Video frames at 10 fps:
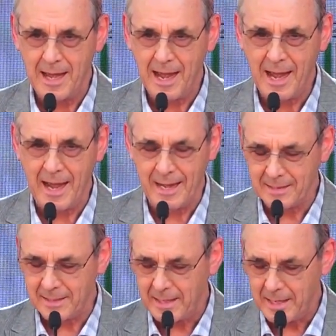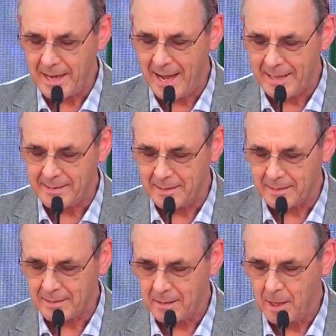and he
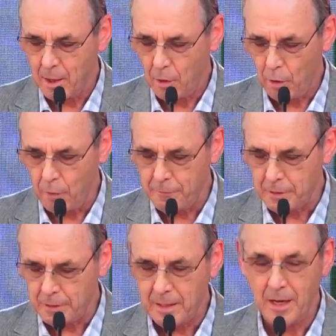handed over